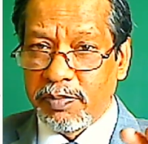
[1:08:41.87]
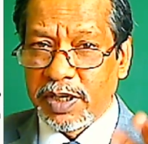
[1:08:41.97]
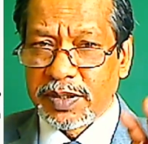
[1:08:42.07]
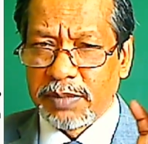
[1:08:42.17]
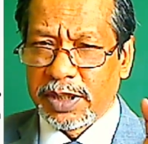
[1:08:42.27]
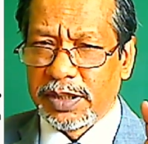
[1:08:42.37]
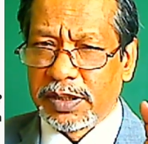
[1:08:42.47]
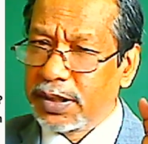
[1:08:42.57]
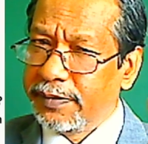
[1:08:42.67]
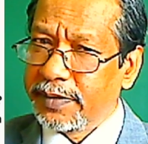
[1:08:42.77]
but sometimes
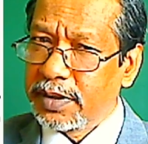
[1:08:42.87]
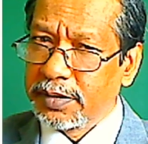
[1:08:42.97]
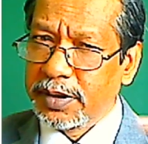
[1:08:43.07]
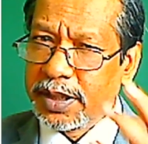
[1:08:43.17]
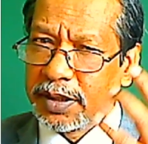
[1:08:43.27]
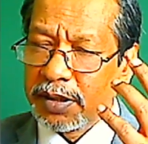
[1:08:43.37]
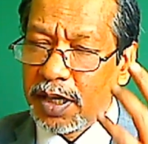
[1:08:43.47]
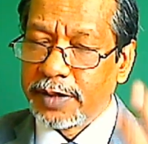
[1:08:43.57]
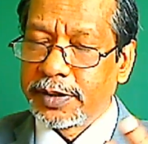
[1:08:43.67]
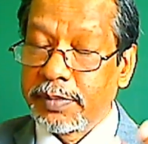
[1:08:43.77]
difficult to get the
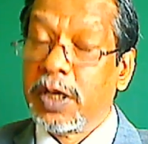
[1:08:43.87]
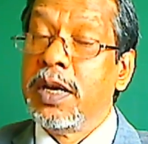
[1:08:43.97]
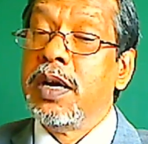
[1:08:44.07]
concept.